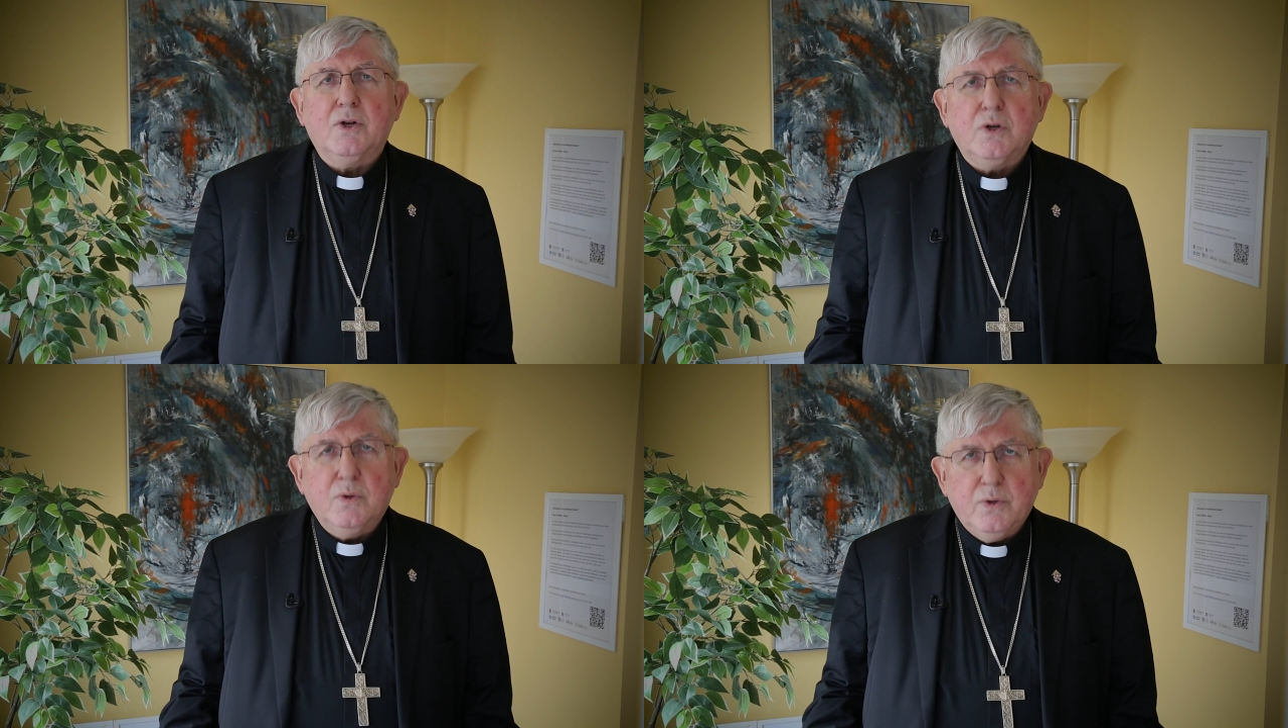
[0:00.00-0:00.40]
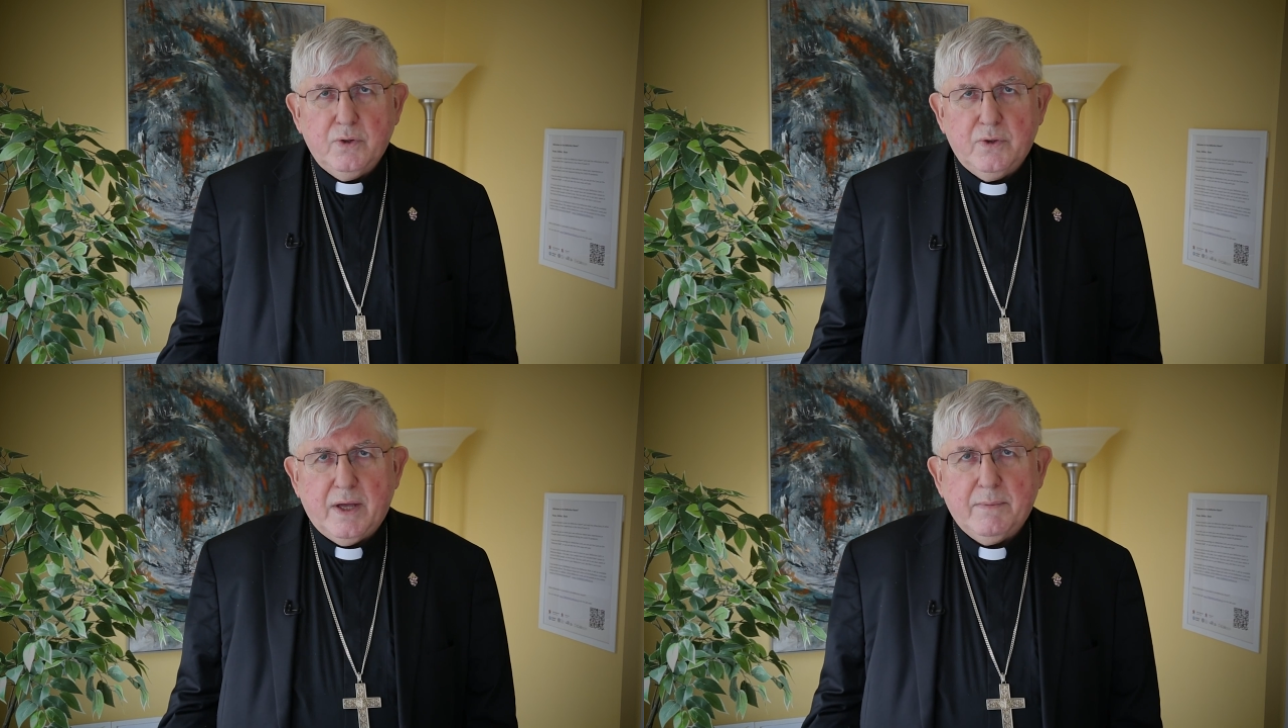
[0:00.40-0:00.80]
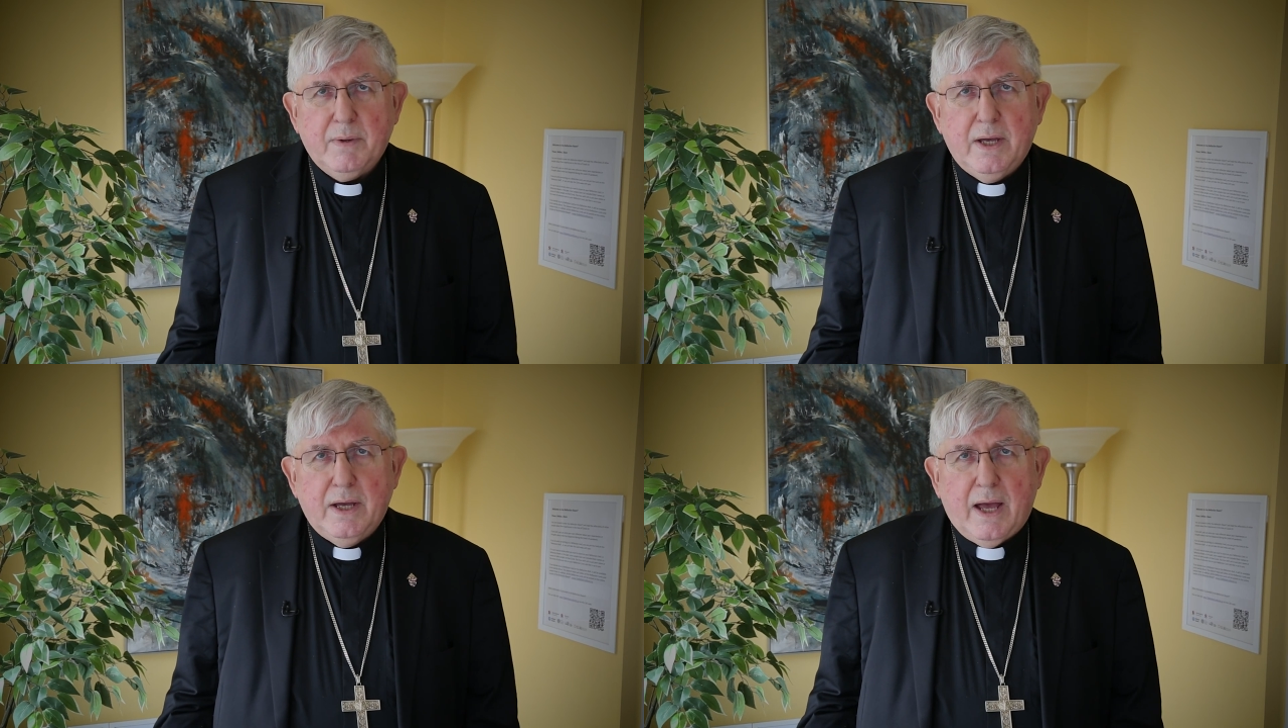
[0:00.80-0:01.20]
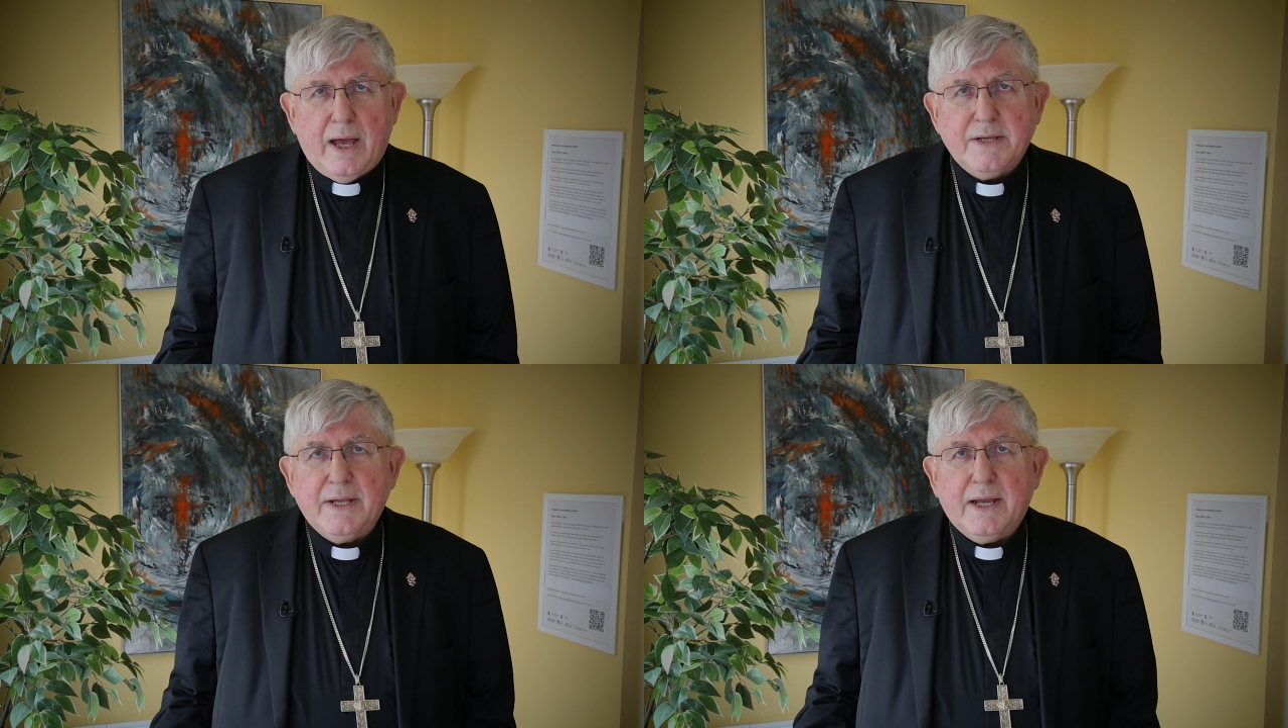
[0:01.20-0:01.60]
shown to them
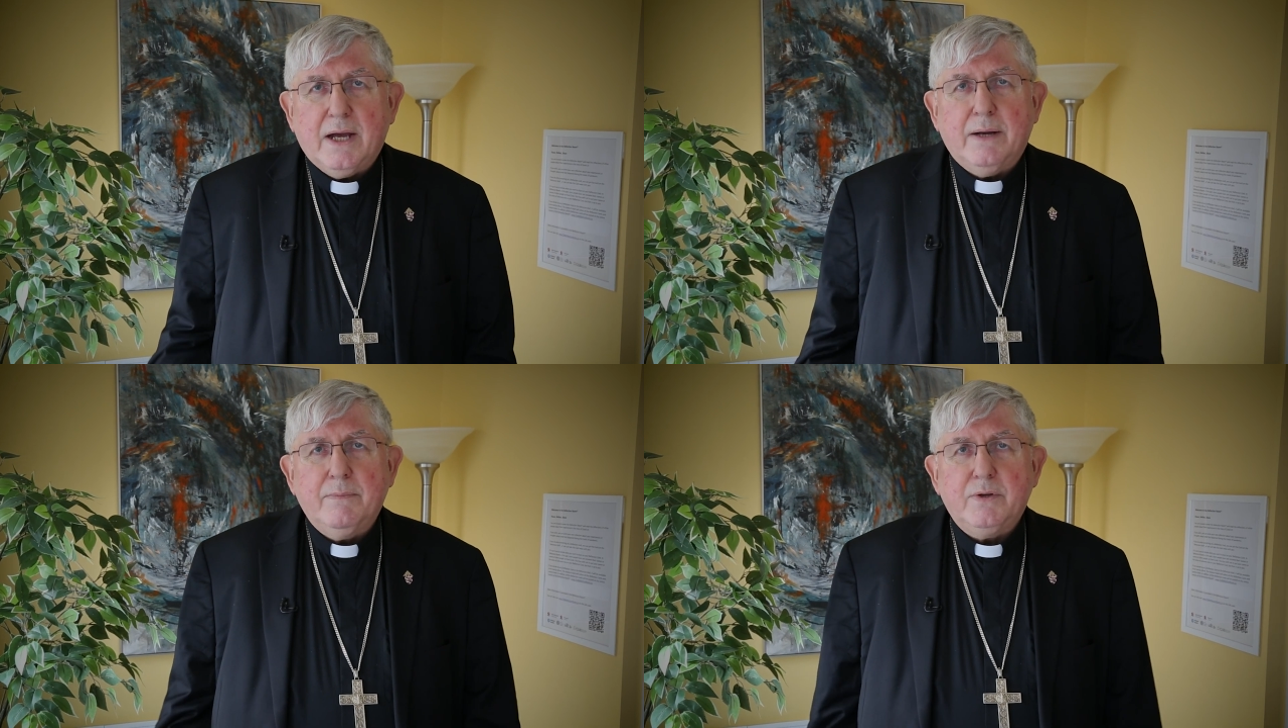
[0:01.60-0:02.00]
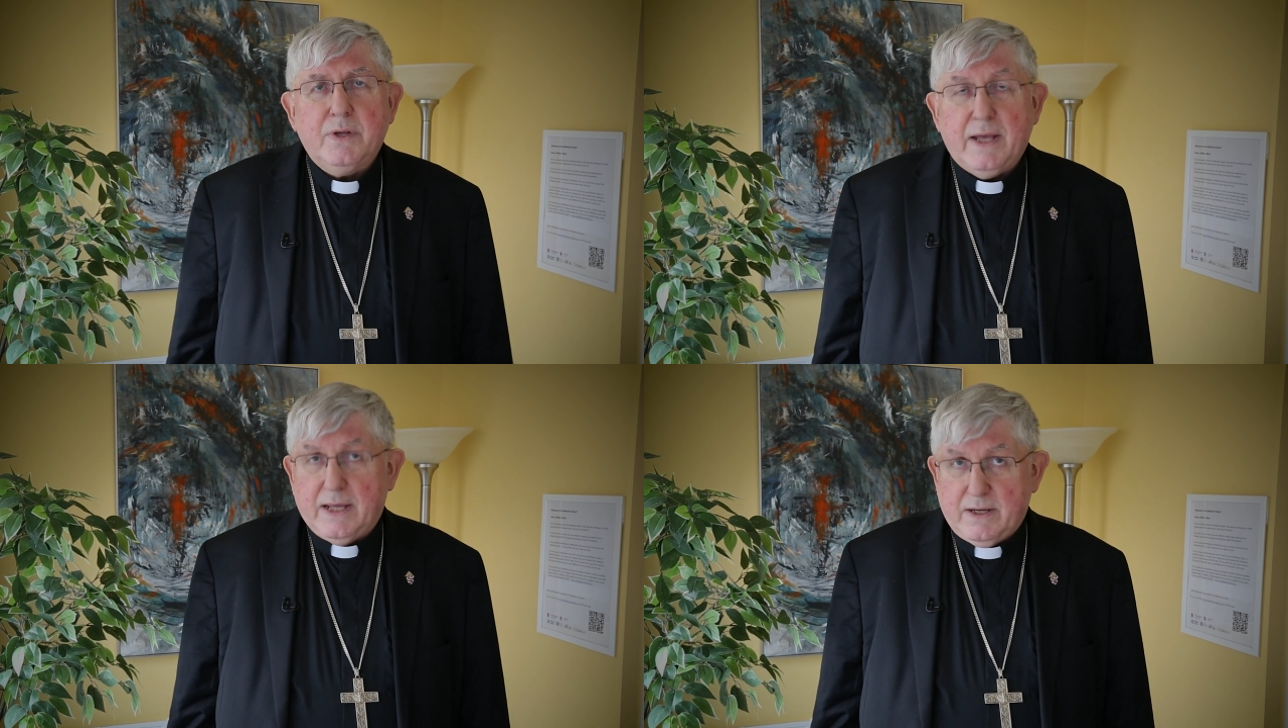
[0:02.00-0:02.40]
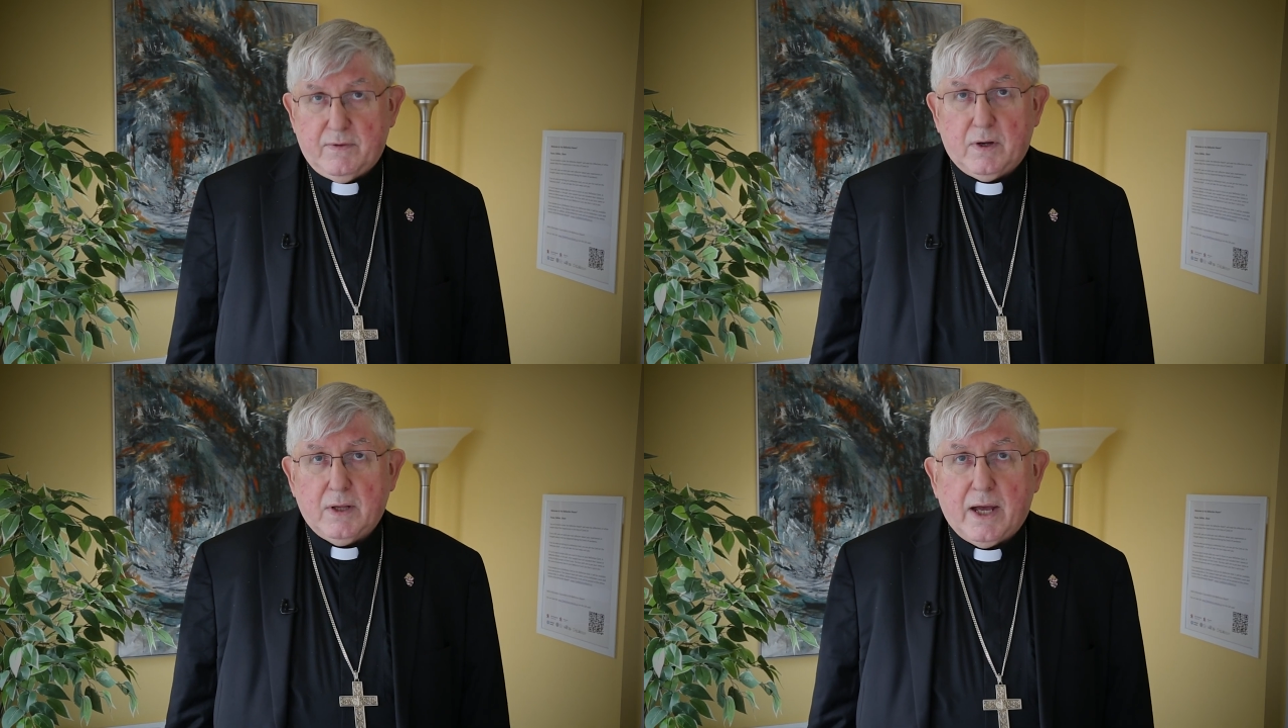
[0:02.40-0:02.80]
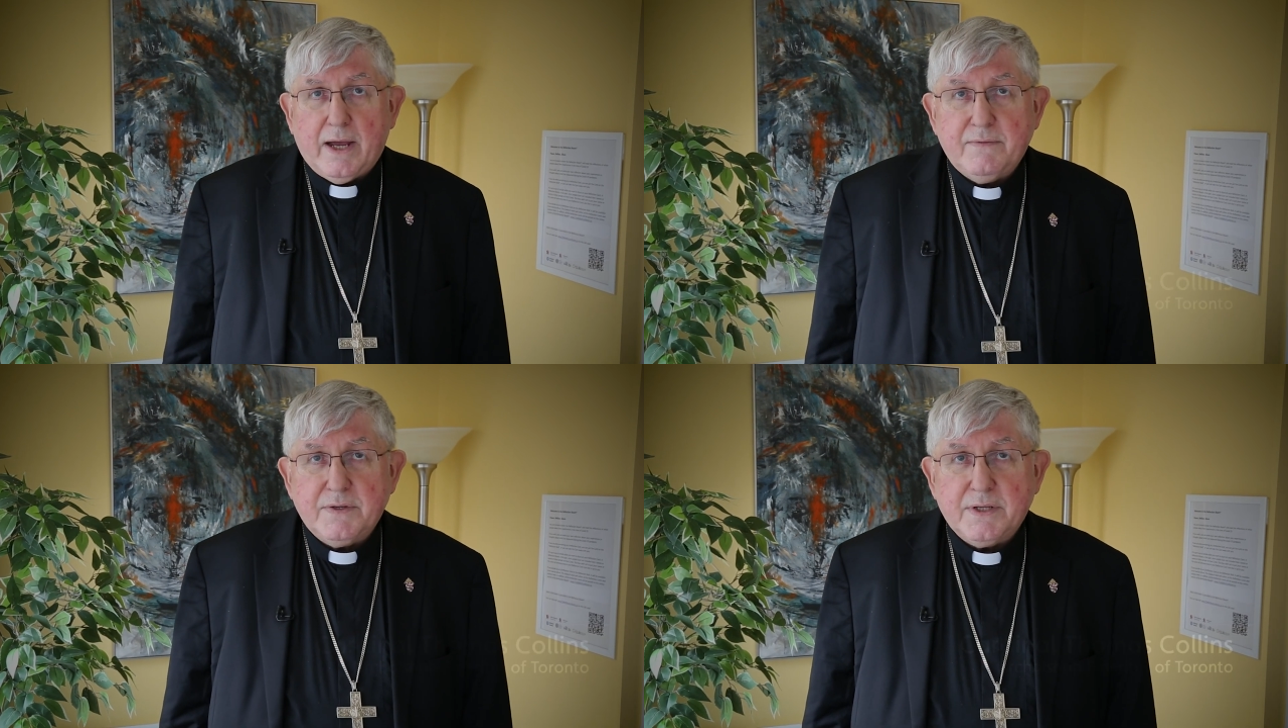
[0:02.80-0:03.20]
as they come to the end of their
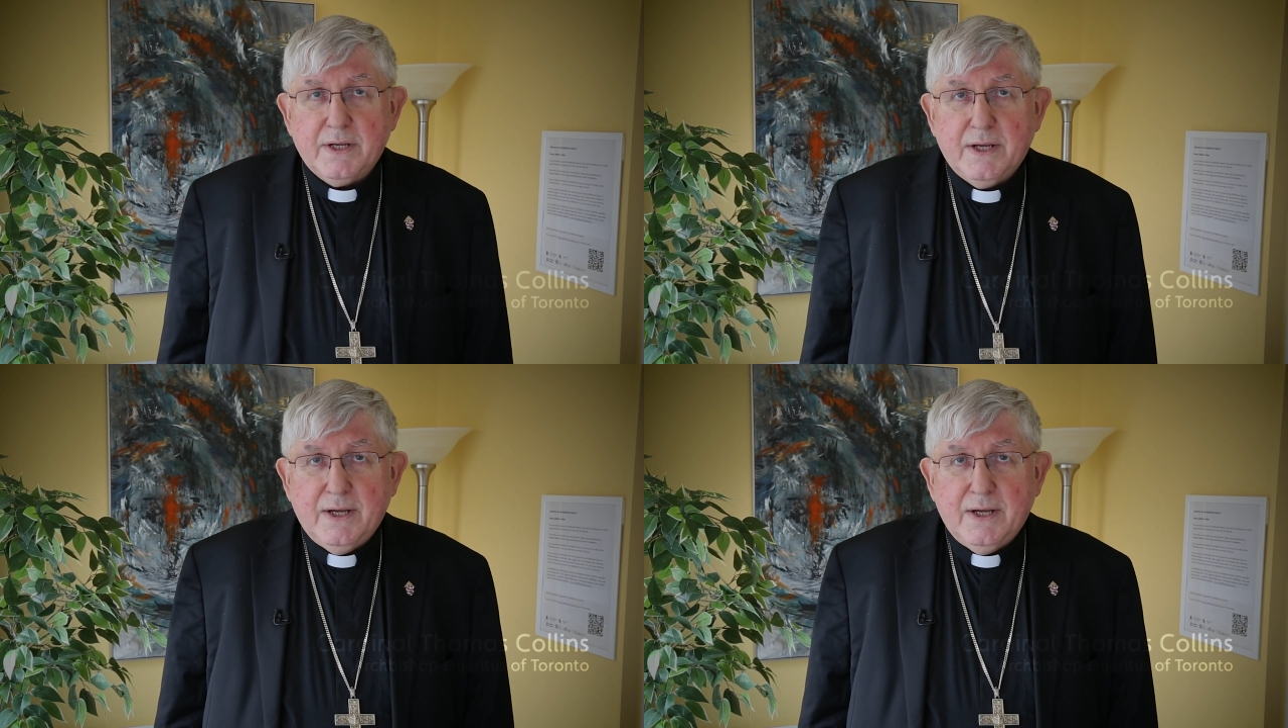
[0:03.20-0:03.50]
lives.